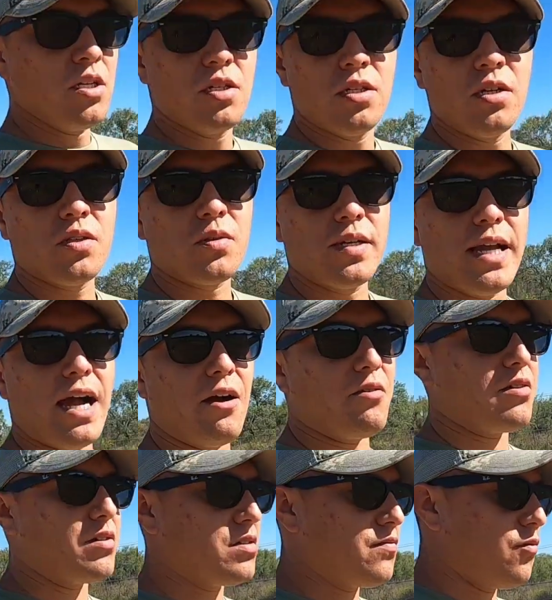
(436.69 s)
2 or 3
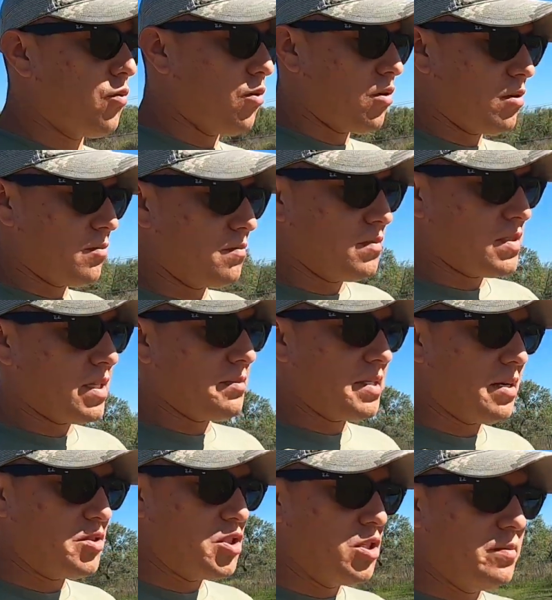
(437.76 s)
hours for
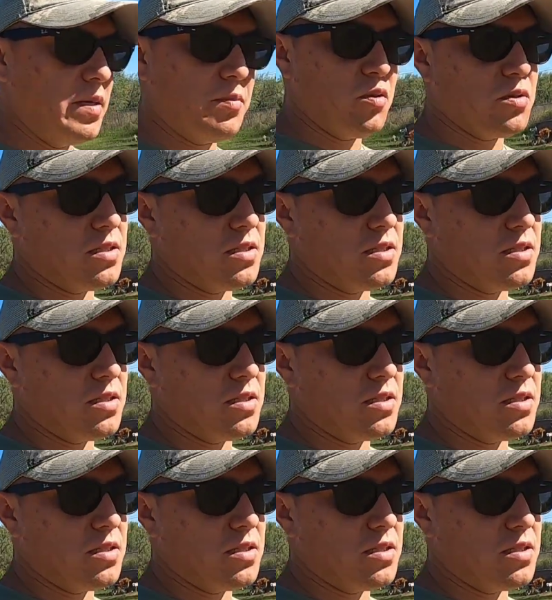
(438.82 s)
sometimes 2 people,